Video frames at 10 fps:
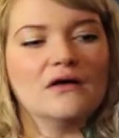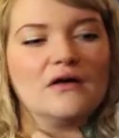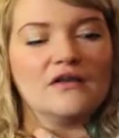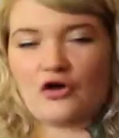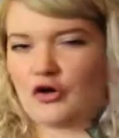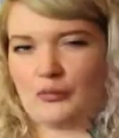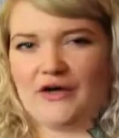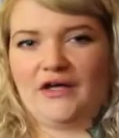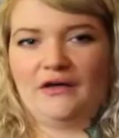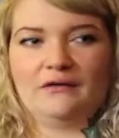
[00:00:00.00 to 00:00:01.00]
it's
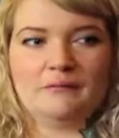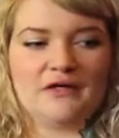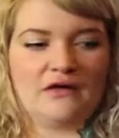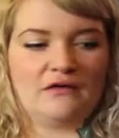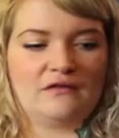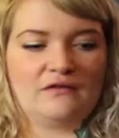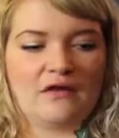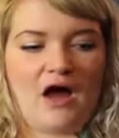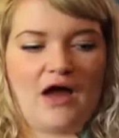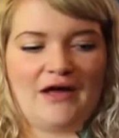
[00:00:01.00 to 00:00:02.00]
heartbreaking because
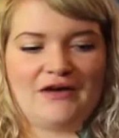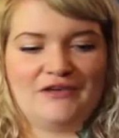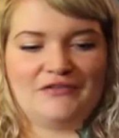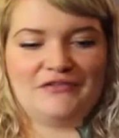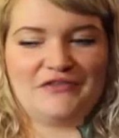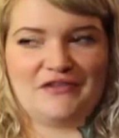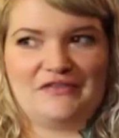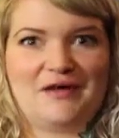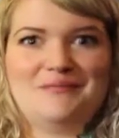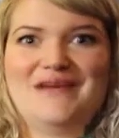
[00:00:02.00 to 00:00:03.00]
I have this
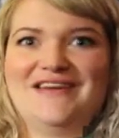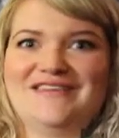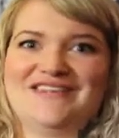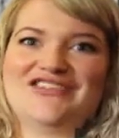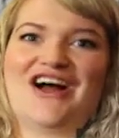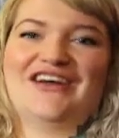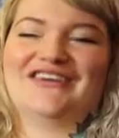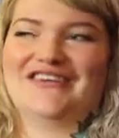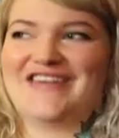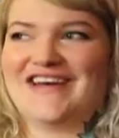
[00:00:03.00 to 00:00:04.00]
amazing
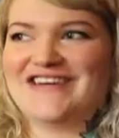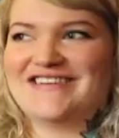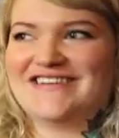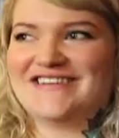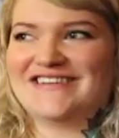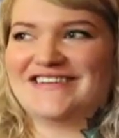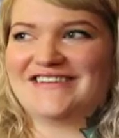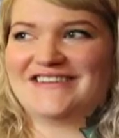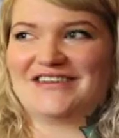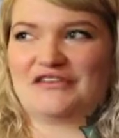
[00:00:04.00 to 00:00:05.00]
child that
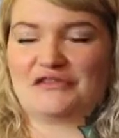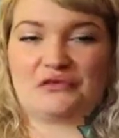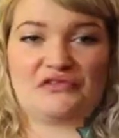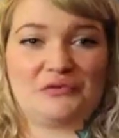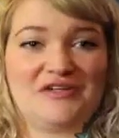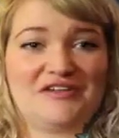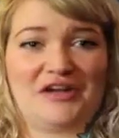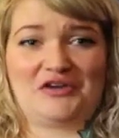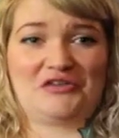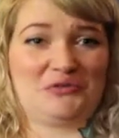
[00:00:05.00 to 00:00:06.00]
is so sweet and
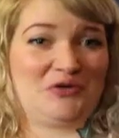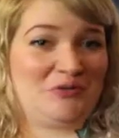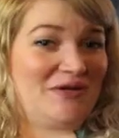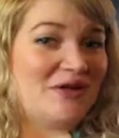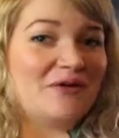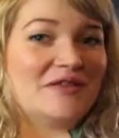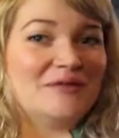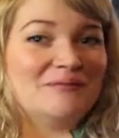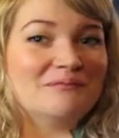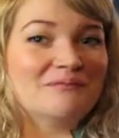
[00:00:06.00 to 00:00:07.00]
I just want to play with
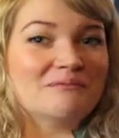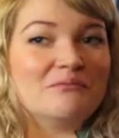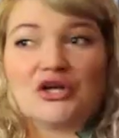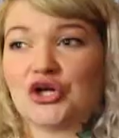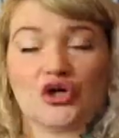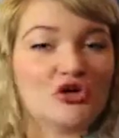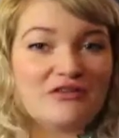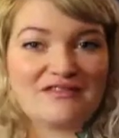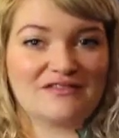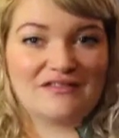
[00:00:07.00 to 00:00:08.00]
him, but it
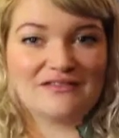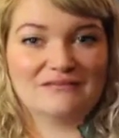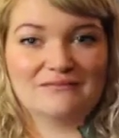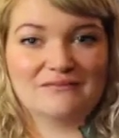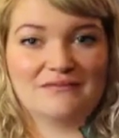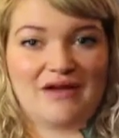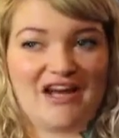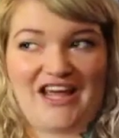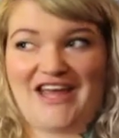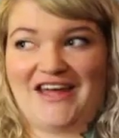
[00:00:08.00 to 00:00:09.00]
hurts and
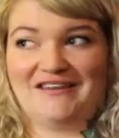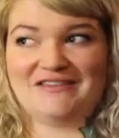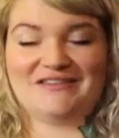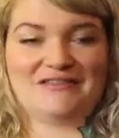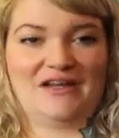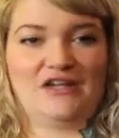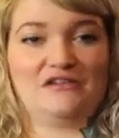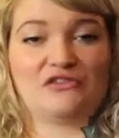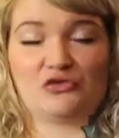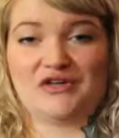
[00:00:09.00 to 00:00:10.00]
I can't and
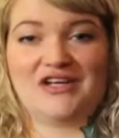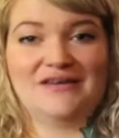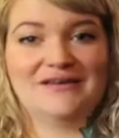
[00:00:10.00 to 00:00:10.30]
he's three